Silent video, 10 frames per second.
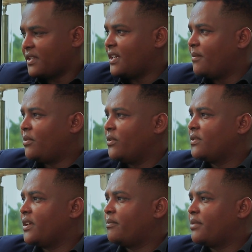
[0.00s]
for
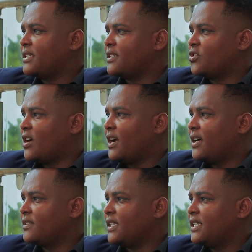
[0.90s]
example, the places you
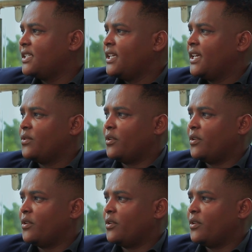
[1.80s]
hang out in